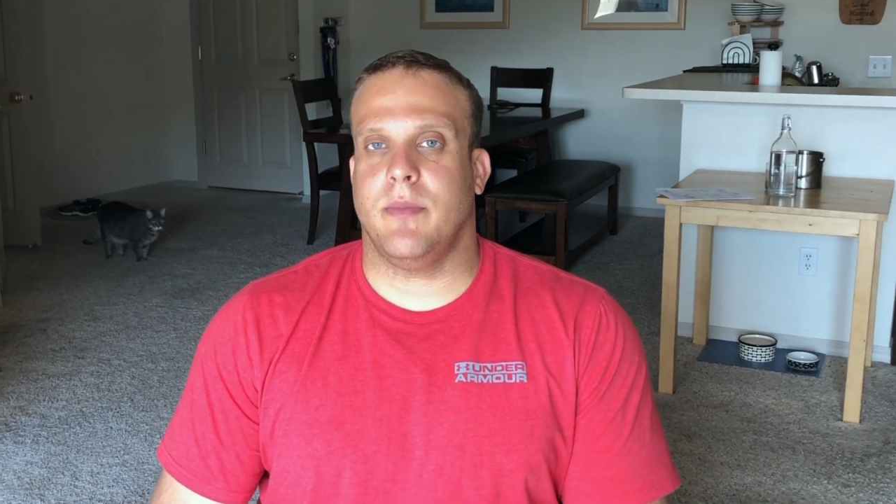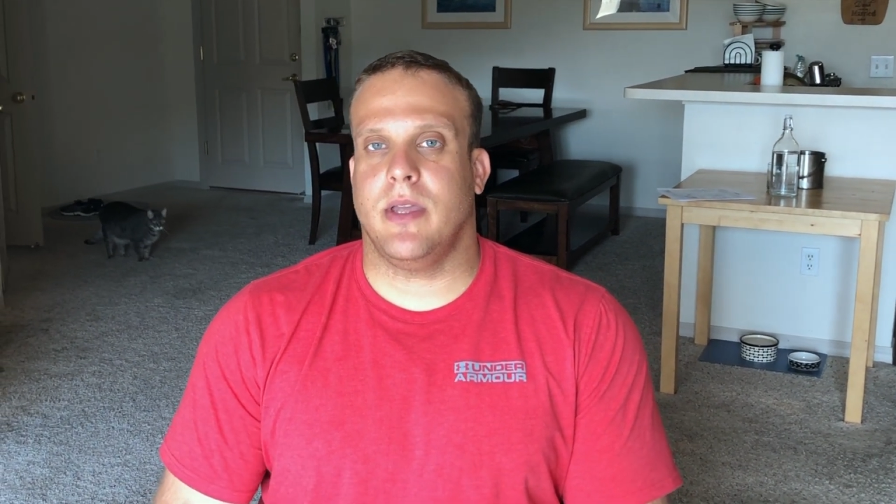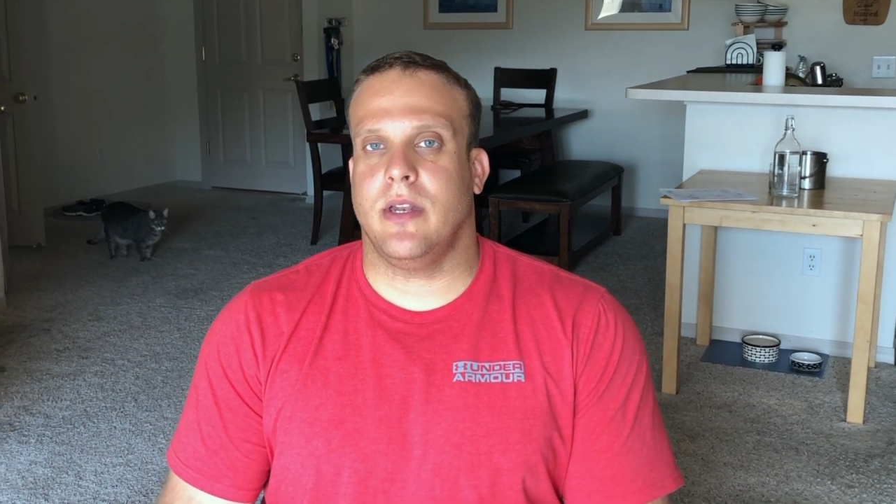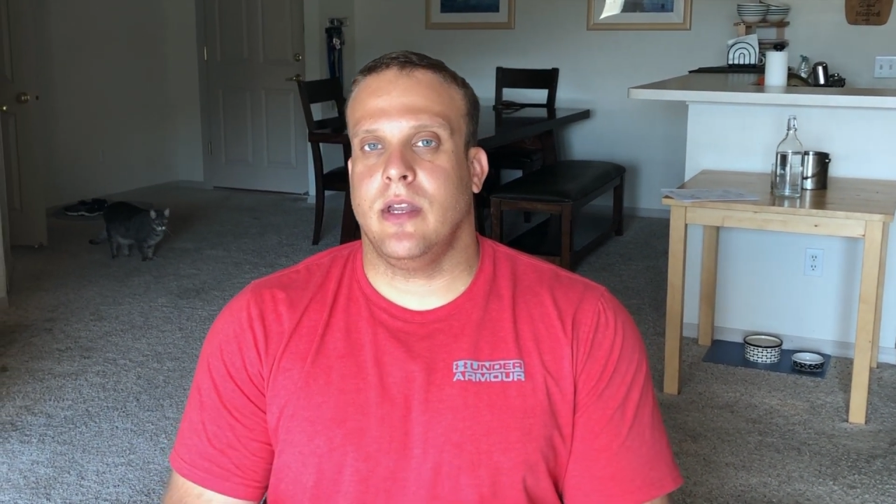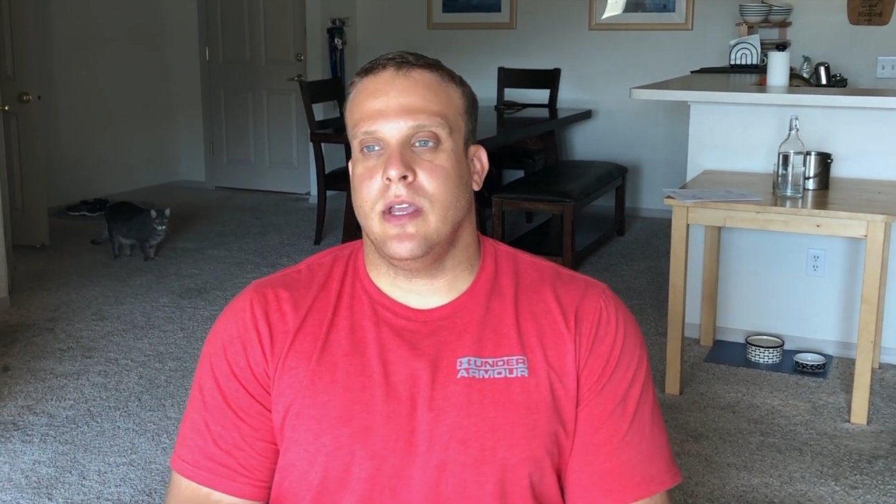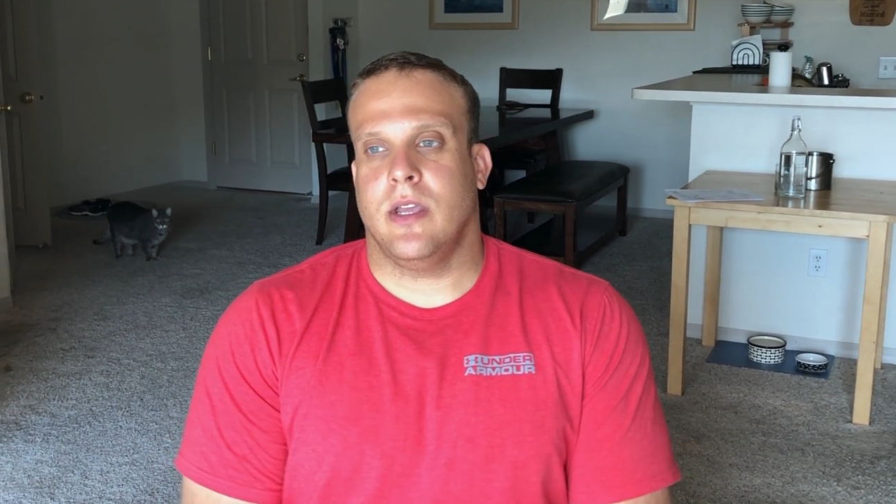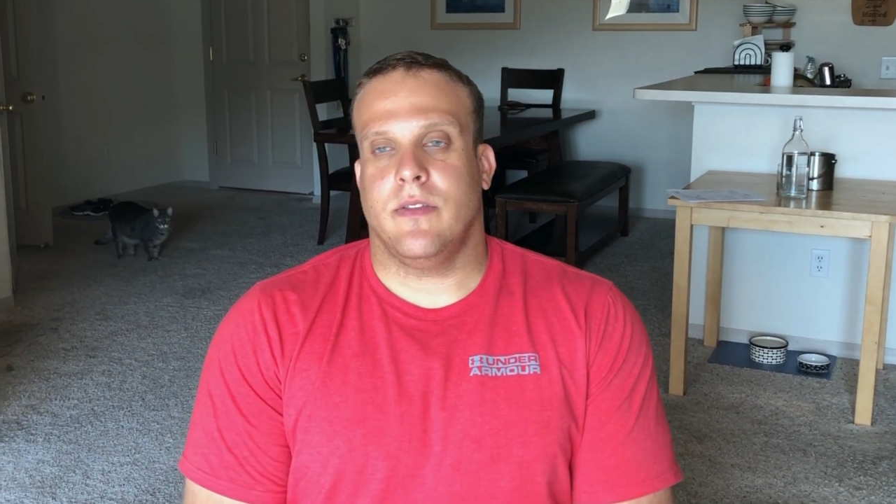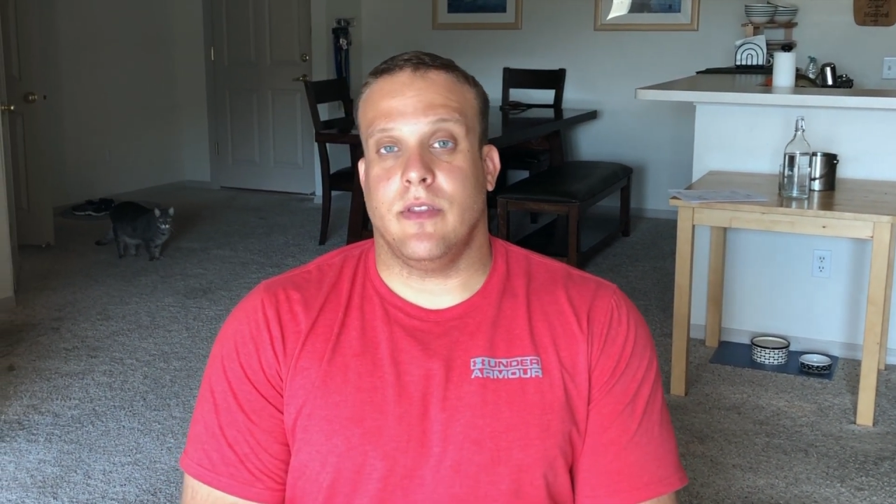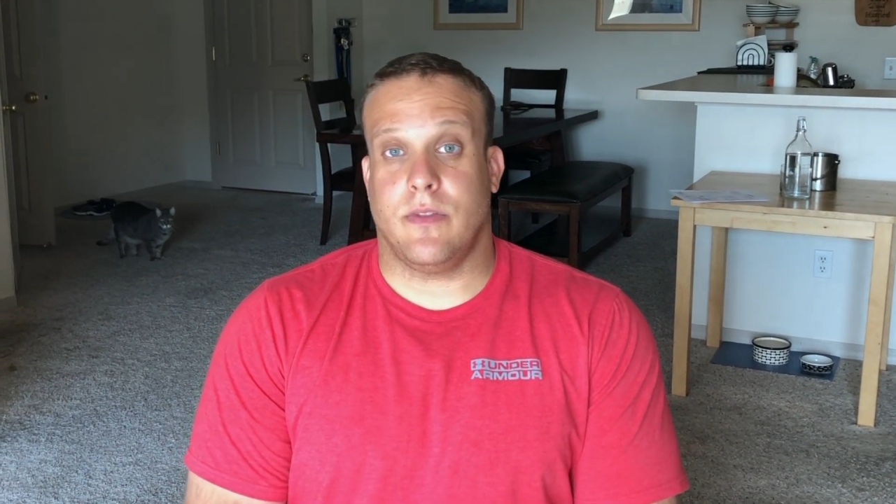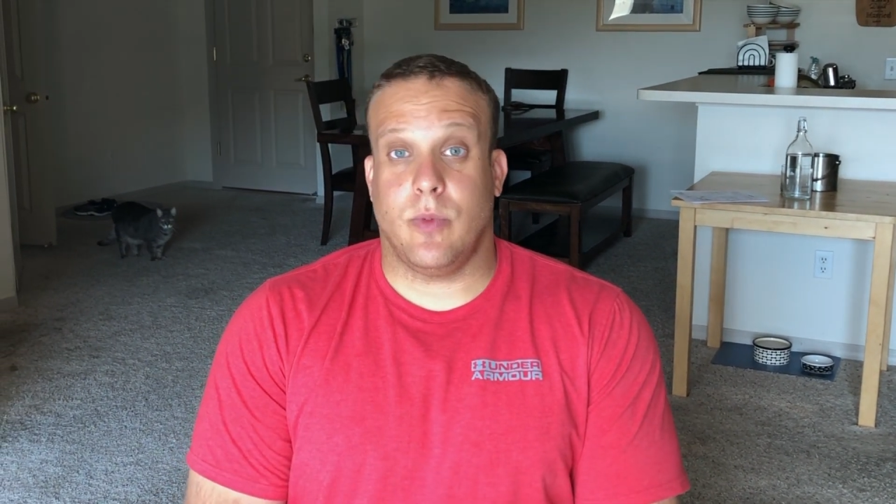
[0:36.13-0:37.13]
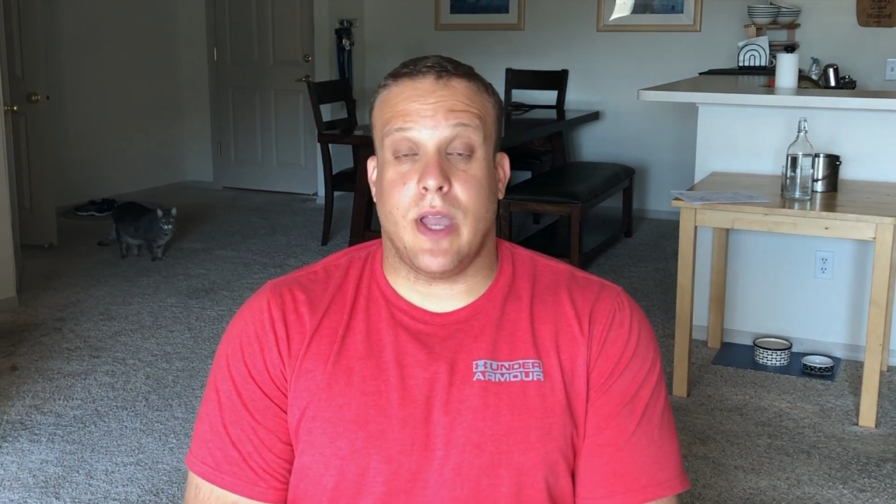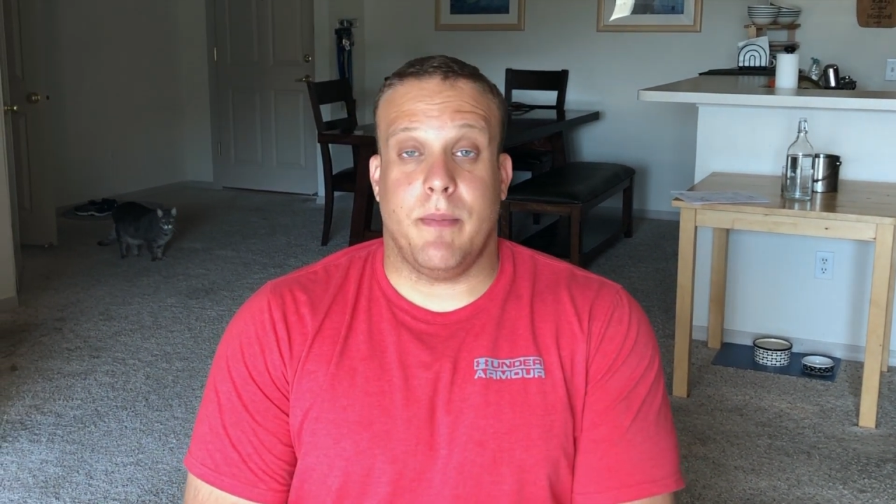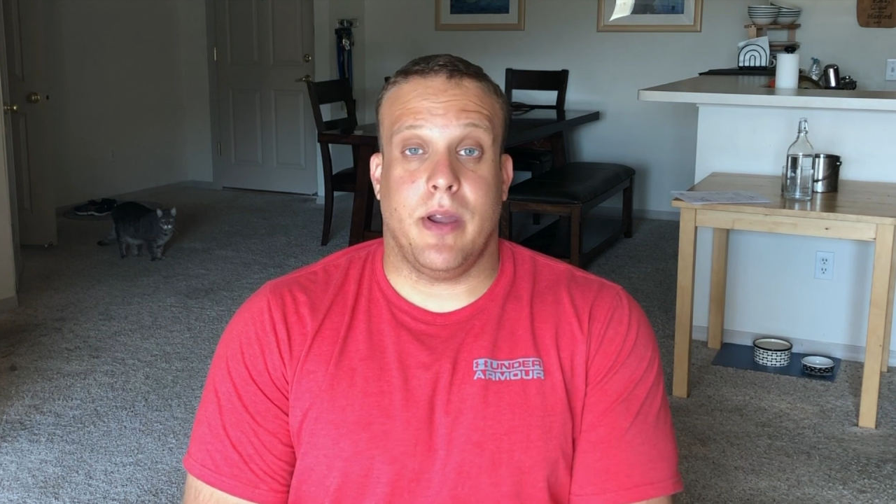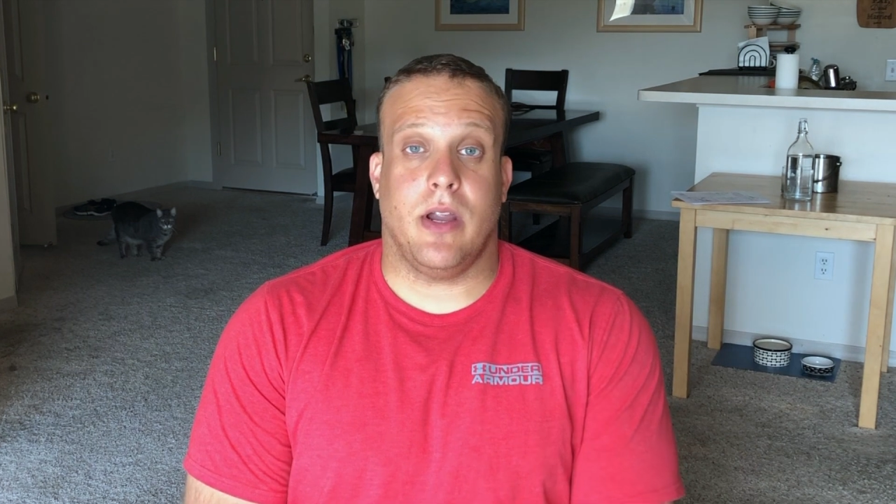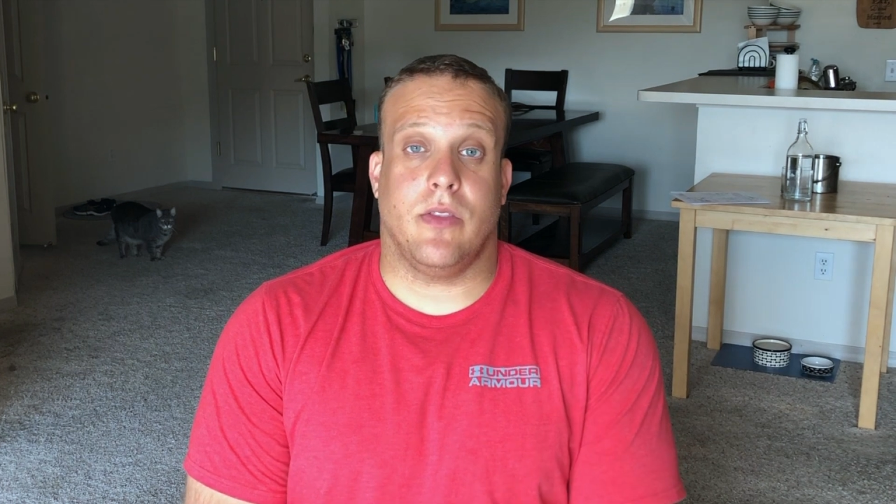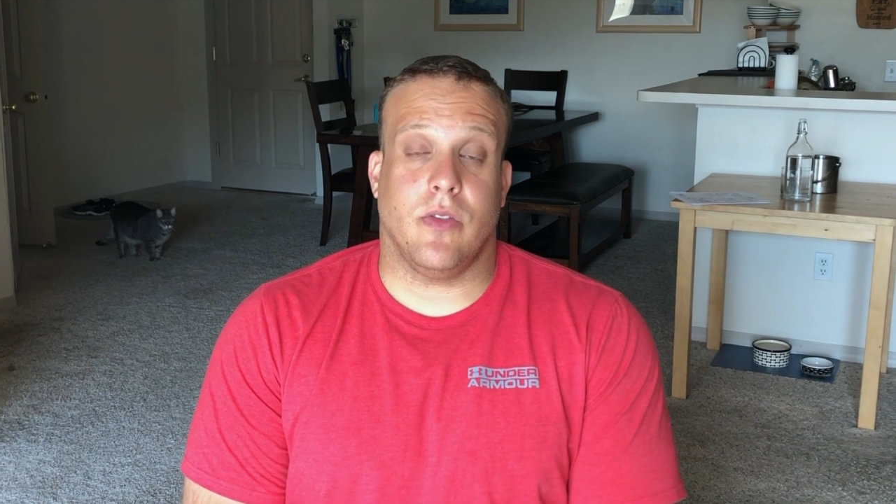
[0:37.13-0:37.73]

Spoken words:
I'm in since we got married,